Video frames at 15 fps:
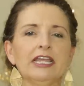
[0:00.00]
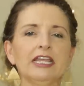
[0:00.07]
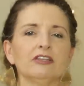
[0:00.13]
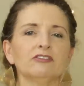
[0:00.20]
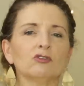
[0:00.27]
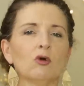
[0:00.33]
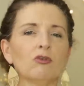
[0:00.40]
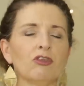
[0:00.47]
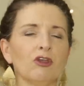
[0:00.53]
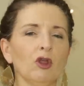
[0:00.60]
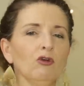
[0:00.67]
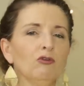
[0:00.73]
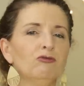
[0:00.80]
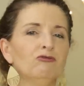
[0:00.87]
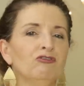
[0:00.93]
is
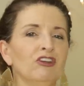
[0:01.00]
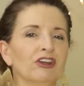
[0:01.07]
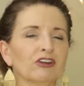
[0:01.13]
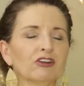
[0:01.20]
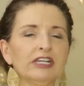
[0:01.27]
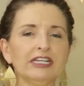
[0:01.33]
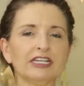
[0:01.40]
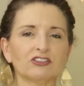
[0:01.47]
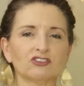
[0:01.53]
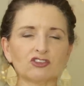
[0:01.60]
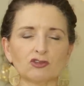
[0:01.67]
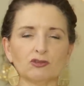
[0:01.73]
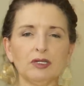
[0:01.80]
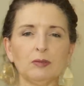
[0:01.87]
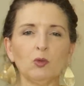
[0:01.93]
although very
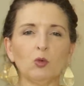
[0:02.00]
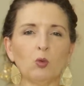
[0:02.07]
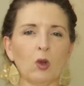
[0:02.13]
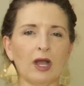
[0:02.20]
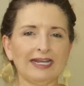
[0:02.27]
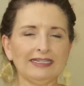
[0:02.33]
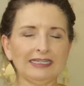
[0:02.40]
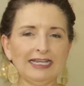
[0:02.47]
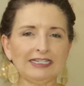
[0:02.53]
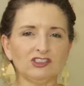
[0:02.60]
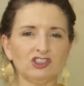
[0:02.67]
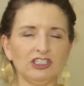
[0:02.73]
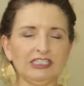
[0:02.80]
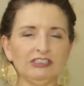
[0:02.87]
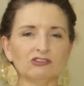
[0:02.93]
extreme wide leg
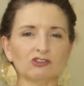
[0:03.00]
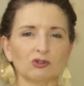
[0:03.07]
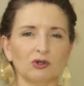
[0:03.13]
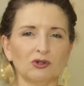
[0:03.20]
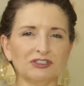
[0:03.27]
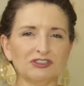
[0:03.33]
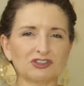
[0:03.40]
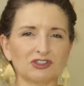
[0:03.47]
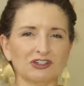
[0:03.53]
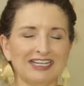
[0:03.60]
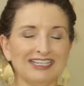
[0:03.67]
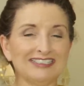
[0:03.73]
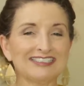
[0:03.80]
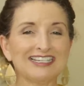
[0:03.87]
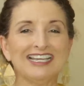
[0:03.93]
jeans are on
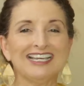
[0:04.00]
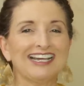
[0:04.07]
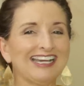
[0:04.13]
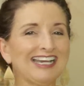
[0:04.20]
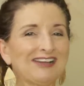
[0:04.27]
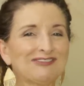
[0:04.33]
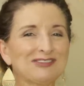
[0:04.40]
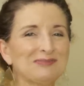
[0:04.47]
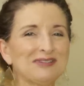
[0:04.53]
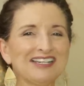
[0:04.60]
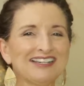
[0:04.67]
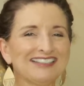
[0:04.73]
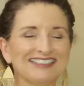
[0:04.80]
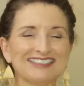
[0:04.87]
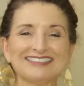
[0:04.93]
trend, I have to be
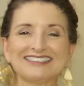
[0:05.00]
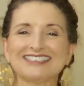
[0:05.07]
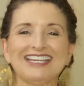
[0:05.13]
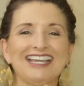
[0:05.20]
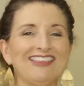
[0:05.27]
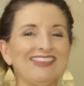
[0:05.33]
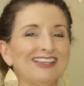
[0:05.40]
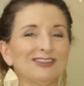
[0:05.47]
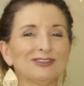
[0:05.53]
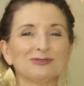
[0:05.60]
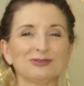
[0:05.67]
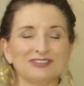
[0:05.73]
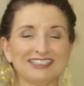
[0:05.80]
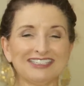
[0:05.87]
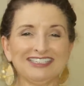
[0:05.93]
honest, they look
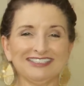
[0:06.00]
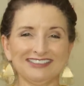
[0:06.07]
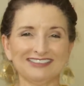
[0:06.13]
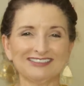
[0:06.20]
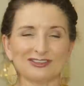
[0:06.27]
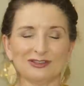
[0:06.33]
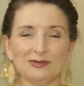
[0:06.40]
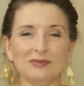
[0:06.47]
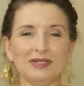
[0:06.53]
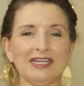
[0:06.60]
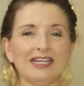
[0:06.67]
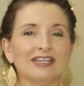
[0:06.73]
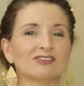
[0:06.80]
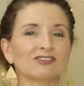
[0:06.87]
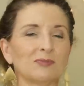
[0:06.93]
ridiculous on
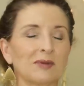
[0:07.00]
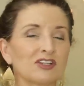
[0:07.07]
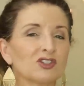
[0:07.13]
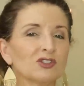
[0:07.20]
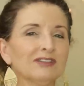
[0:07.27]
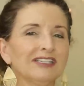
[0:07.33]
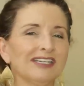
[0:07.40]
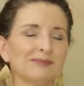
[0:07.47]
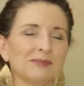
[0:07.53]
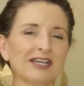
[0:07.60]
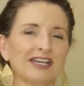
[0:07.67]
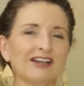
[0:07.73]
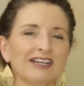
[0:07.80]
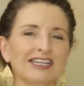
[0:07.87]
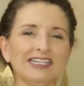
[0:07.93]
me, especially at my
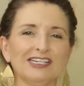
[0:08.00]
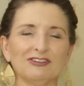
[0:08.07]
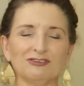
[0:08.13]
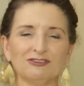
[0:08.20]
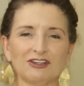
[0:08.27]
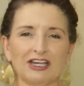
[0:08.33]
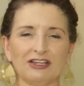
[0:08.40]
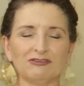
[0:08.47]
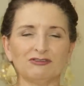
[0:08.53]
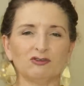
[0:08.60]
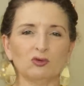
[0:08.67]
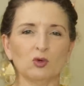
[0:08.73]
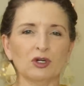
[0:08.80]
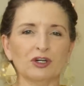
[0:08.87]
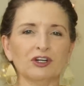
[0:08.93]
height of
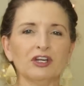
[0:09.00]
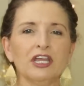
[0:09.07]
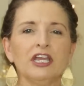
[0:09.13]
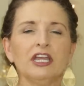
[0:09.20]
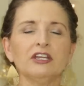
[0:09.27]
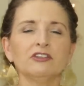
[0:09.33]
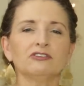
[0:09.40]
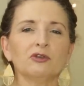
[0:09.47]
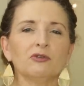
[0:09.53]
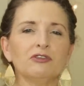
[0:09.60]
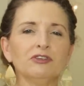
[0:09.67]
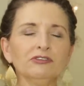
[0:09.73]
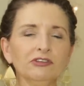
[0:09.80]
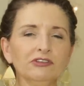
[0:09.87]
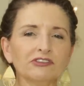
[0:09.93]
5'4". So
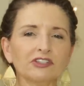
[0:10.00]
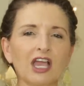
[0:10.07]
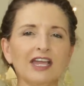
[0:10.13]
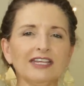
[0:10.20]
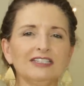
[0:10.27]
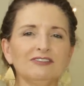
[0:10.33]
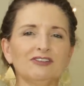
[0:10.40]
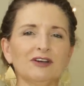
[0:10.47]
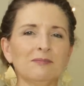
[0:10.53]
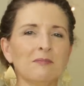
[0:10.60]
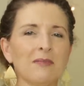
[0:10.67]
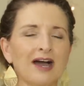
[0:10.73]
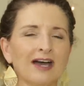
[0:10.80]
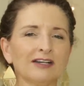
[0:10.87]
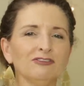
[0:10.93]
this is kind of a
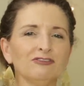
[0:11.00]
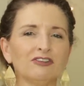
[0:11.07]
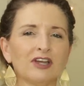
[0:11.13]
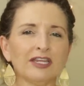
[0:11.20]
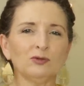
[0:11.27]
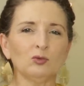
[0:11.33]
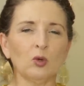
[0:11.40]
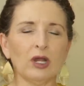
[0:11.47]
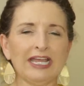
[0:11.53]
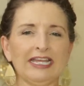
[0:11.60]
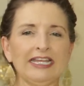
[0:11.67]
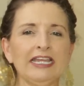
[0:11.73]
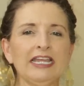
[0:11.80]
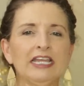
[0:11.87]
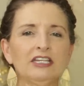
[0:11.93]
modified
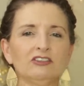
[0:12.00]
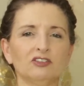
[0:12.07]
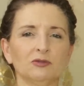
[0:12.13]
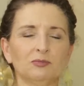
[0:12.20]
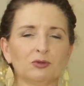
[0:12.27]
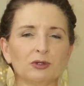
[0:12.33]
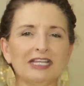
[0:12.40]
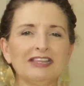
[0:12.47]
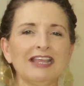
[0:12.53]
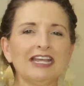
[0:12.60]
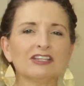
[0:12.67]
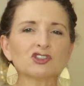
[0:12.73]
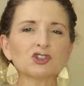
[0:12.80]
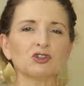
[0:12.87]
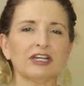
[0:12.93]
way to bring
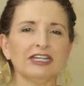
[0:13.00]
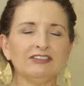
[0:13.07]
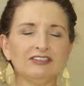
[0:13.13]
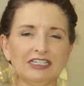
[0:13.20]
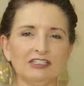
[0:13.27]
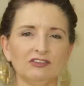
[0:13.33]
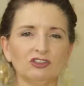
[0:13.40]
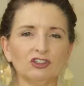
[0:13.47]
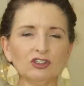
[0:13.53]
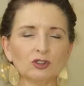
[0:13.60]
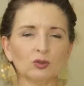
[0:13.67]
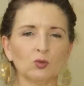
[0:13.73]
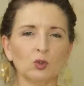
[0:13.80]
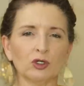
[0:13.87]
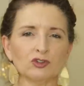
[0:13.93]
that trend into
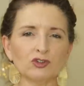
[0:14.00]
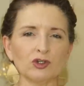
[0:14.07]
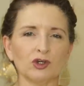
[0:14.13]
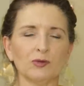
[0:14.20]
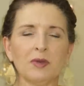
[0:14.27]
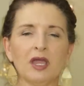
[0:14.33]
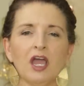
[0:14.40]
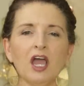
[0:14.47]
your wardrobe.